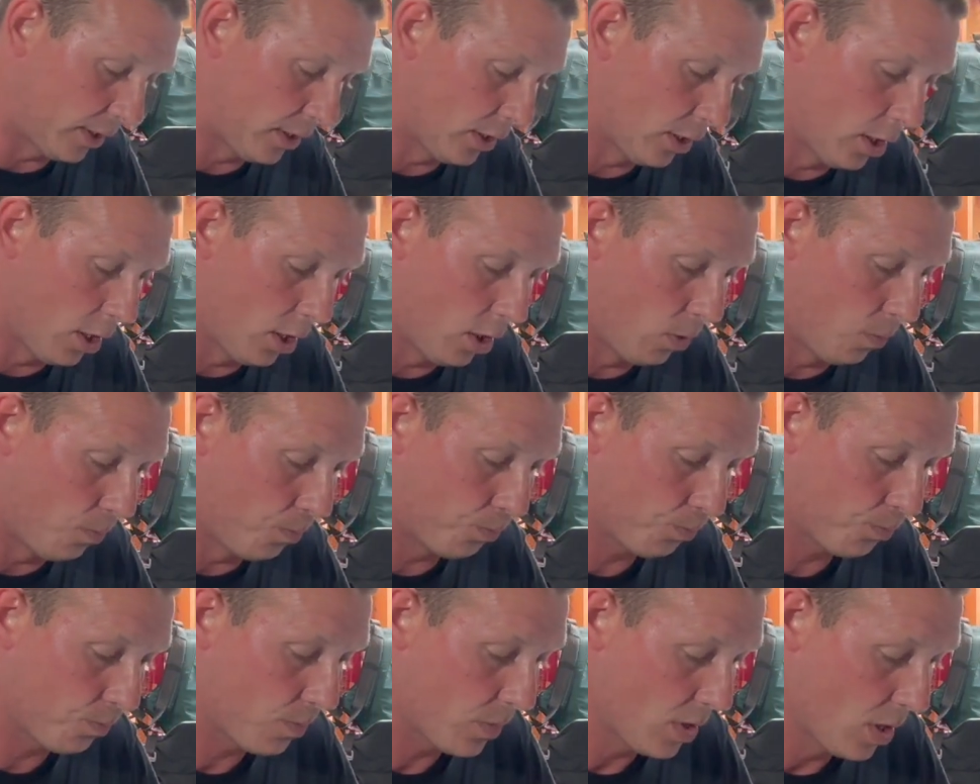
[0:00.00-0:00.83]
you know,
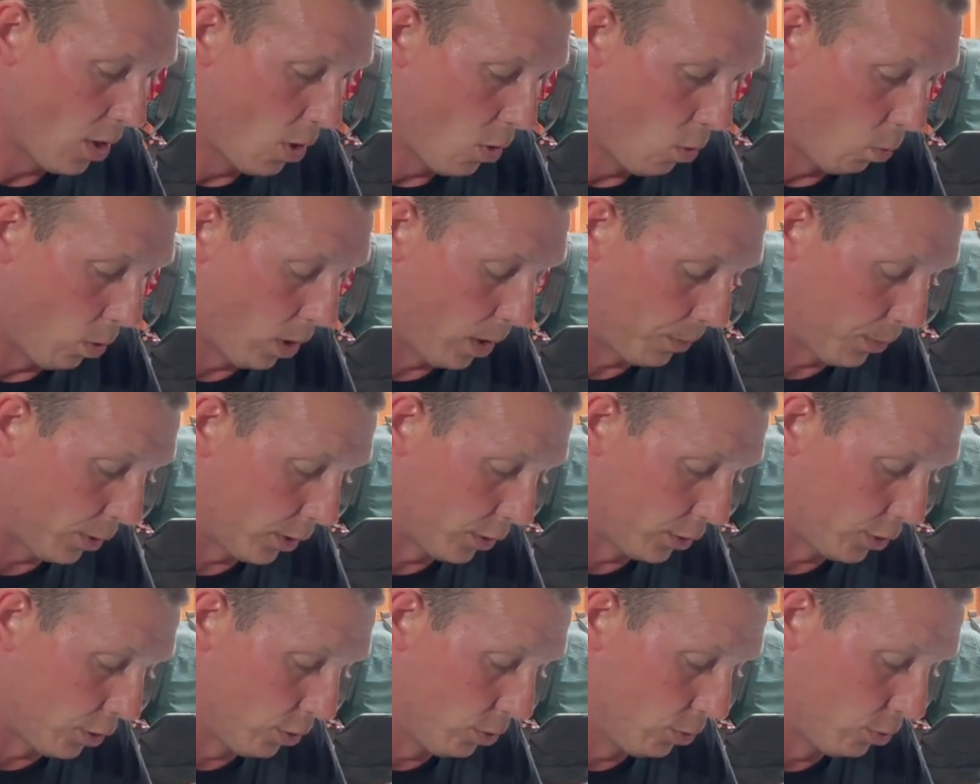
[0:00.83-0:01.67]
what I'm
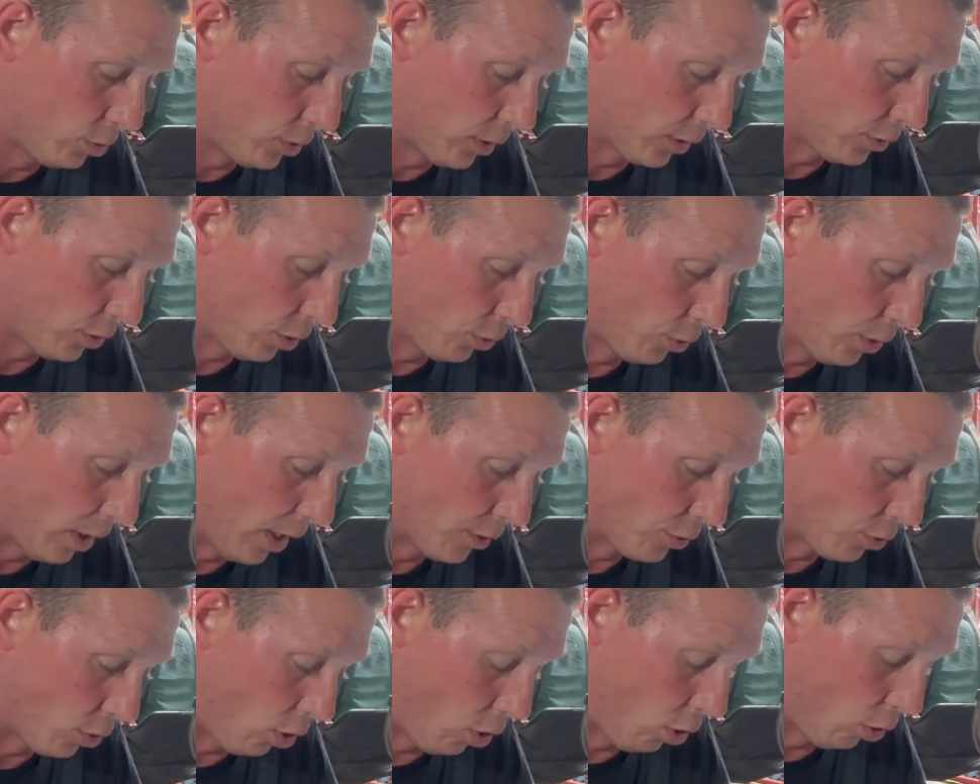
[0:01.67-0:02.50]
gonna do, just so you
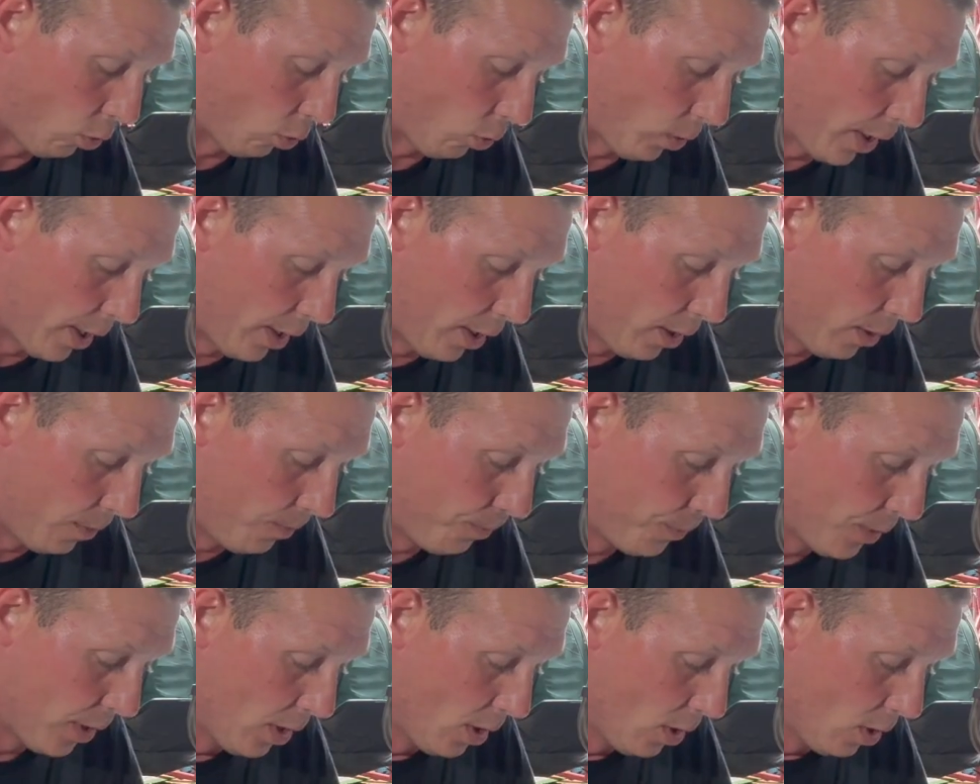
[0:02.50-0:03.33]
guys are all
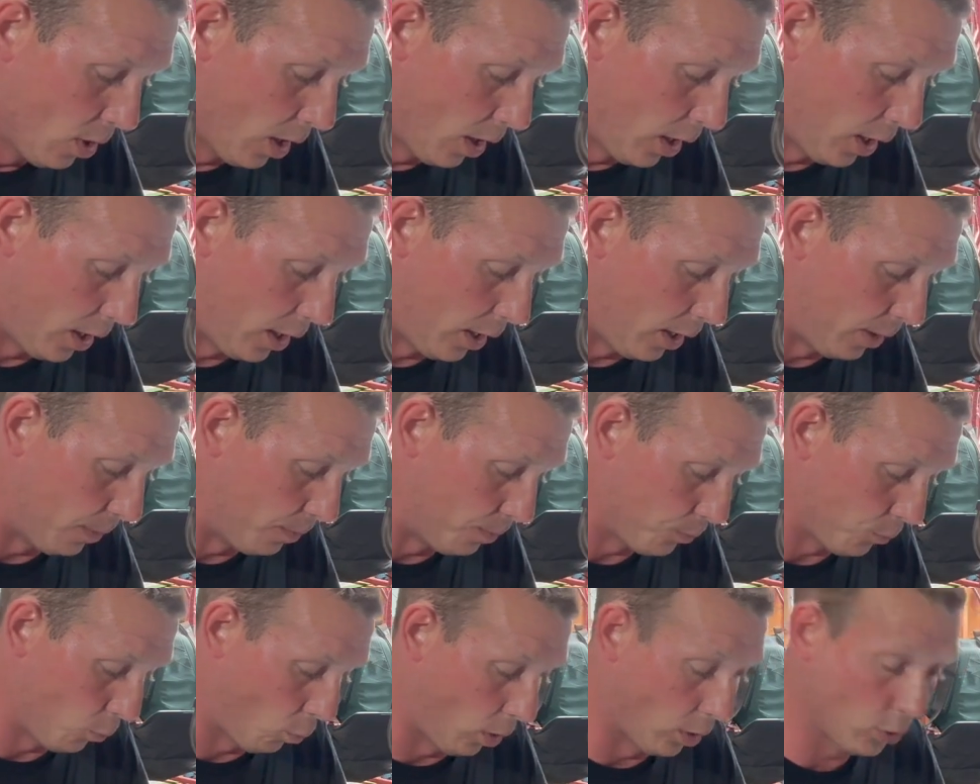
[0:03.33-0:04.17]
aware,
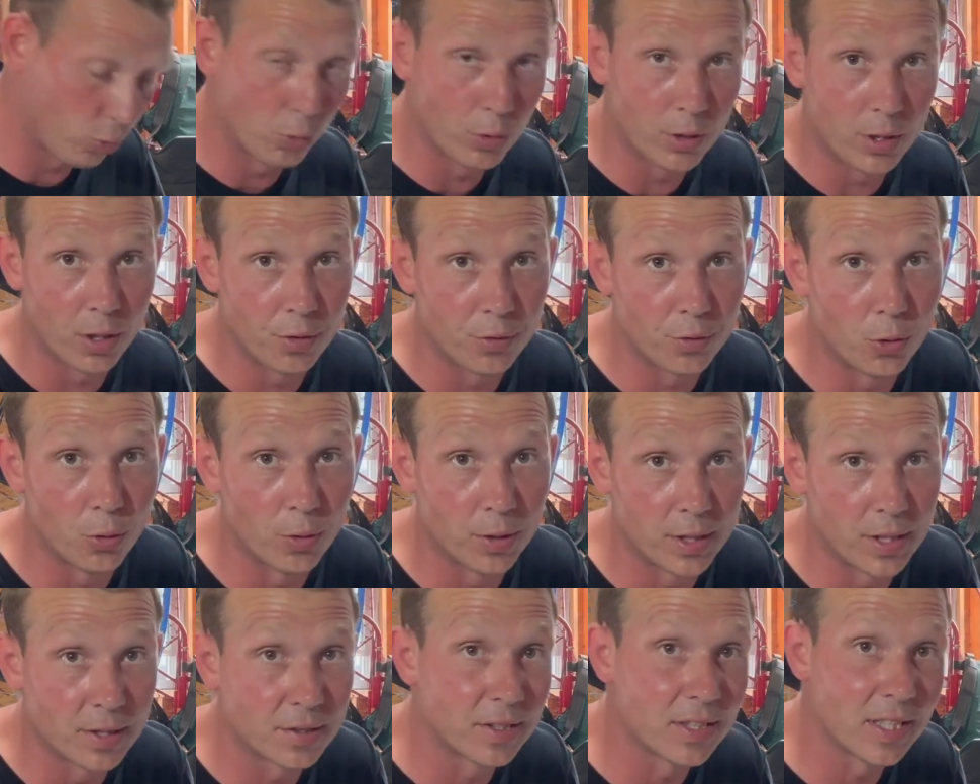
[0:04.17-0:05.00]
once we're done
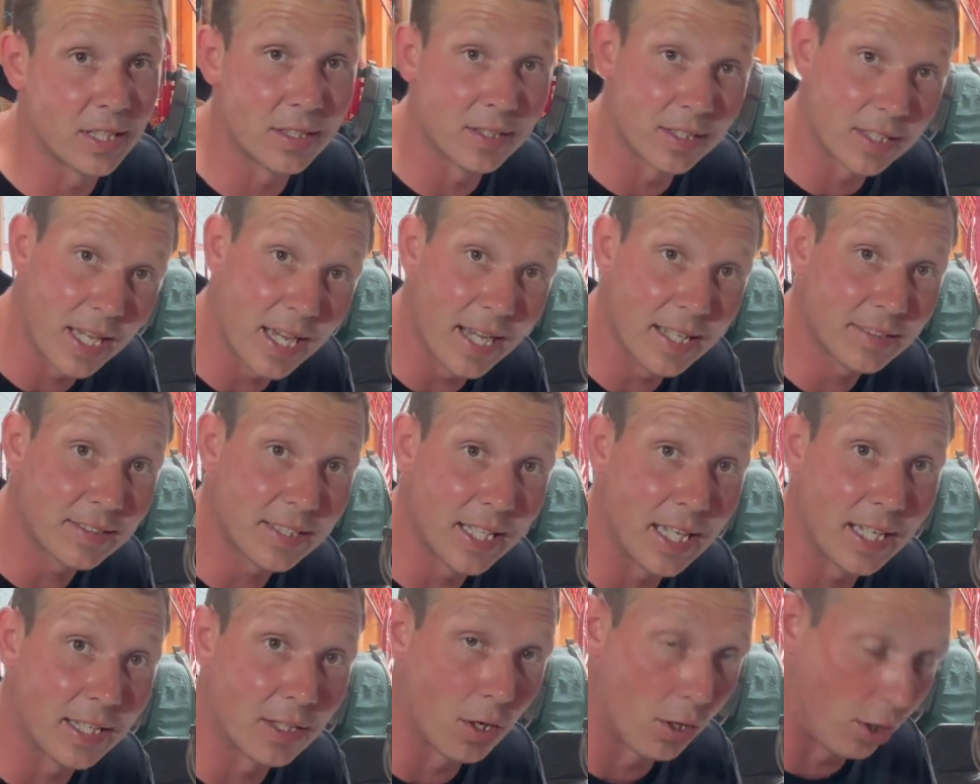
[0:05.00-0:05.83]
doing this and getting the gas
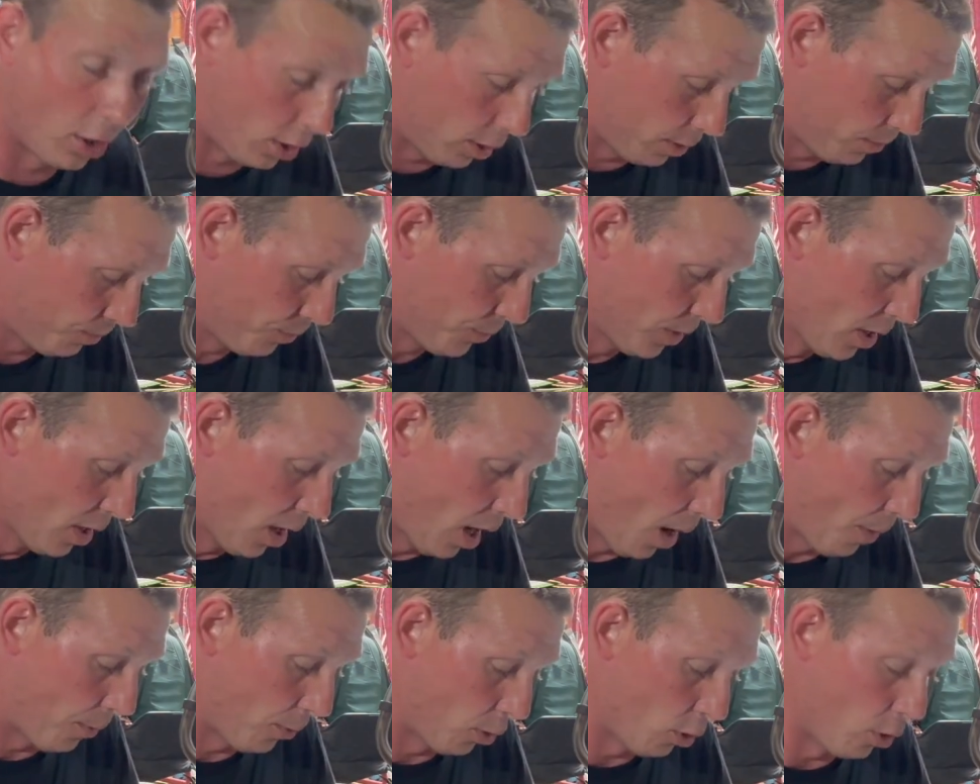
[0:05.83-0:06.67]
tank on,
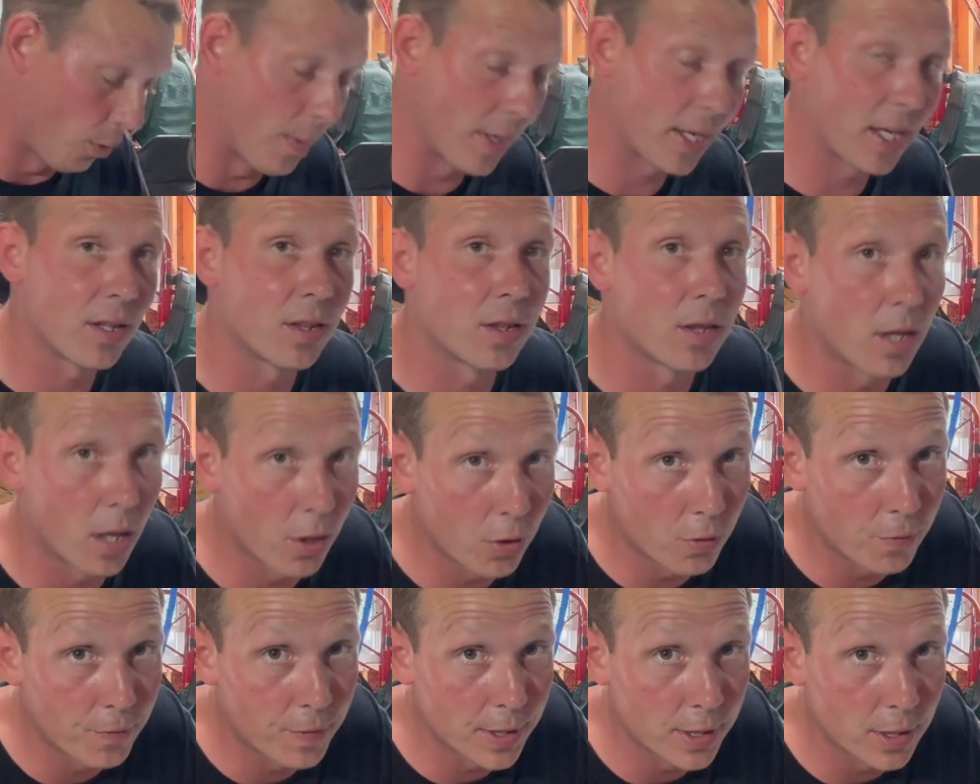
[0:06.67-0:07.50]
I'm gonna make
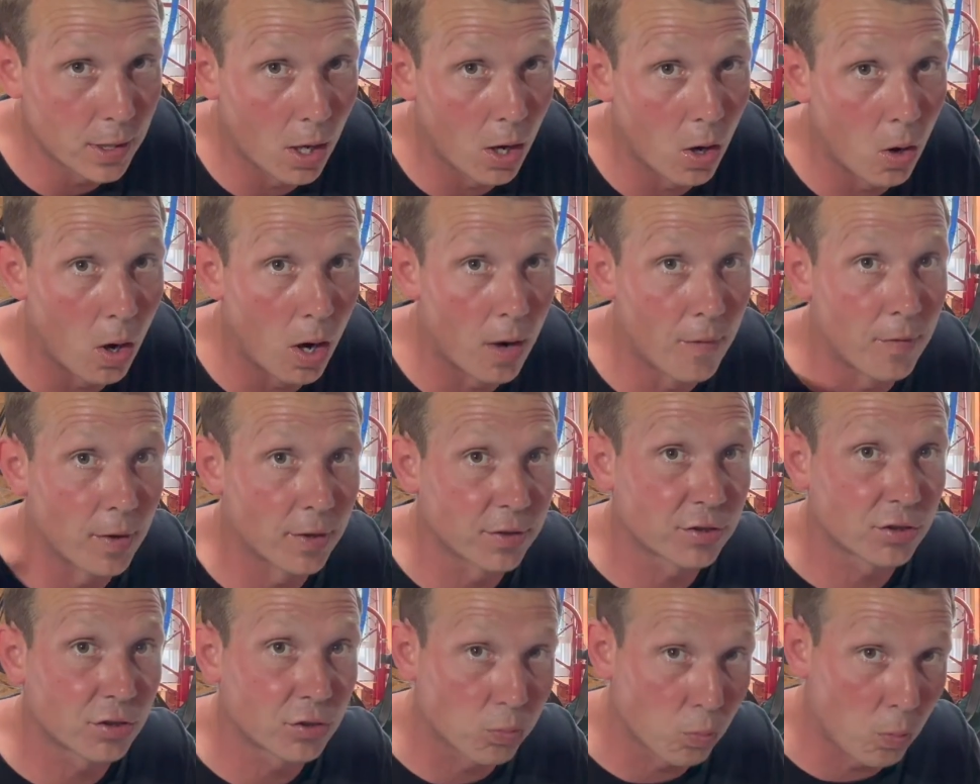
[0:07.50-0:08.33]
another video of
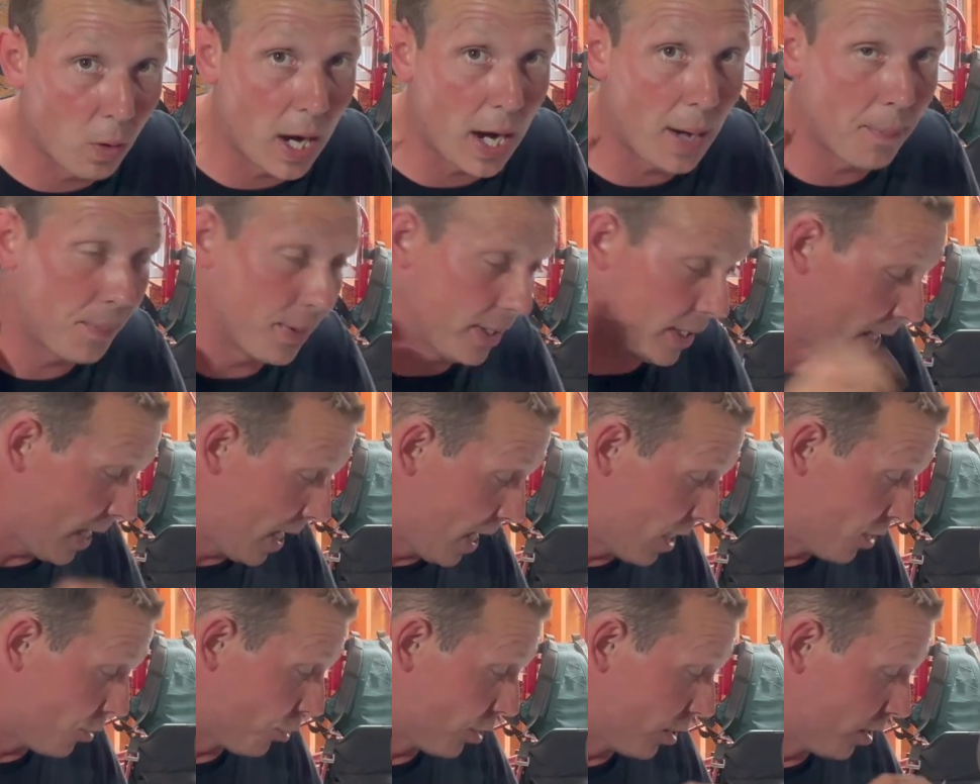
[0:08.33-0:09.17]
us swapping
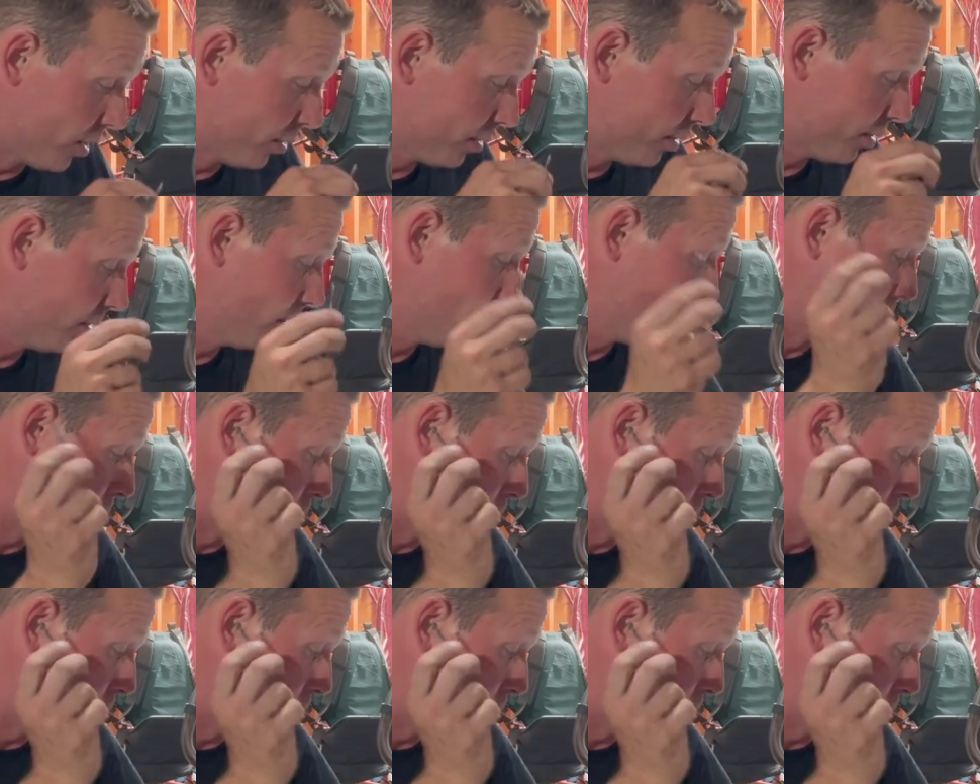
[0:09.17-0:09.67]
engines.